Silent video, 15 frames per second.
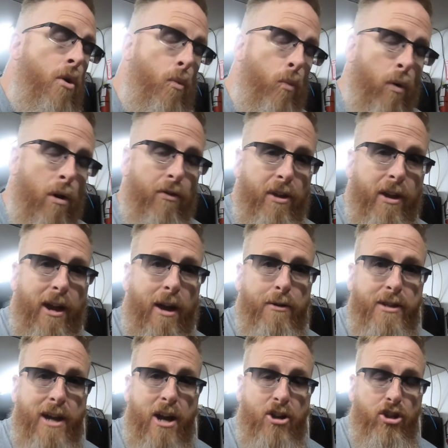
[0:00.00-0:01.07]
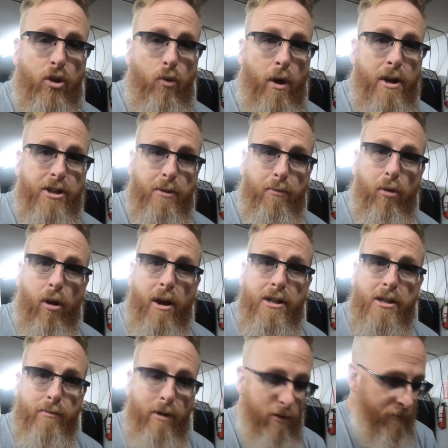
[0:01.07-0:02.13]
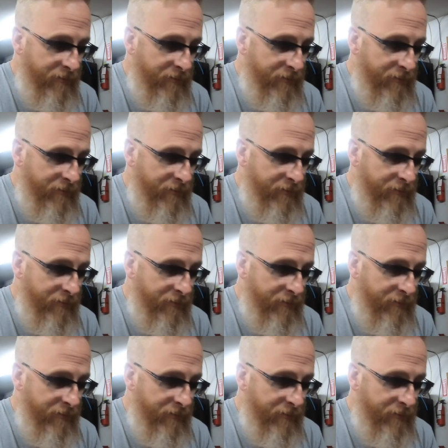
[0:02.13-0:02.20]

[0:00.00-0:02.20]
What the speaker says: One thing I was actually quite surprised about